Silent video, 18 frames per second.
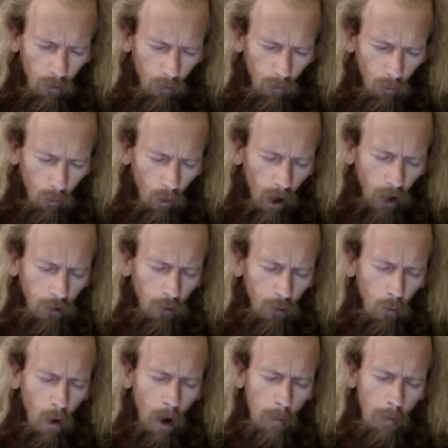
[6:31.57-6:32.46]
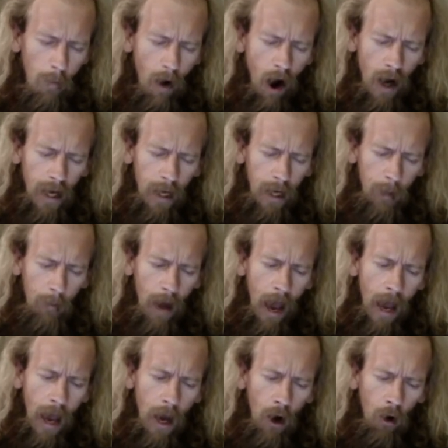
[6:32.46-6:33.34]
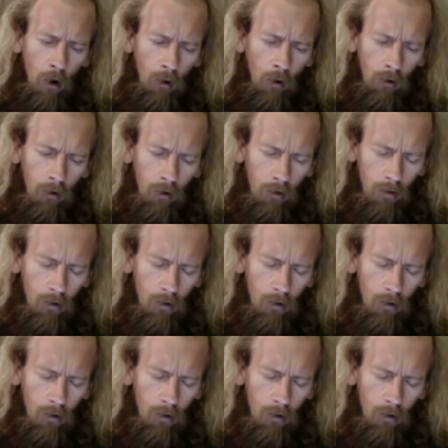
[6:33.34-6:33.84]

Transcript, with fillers: Why do you want my email?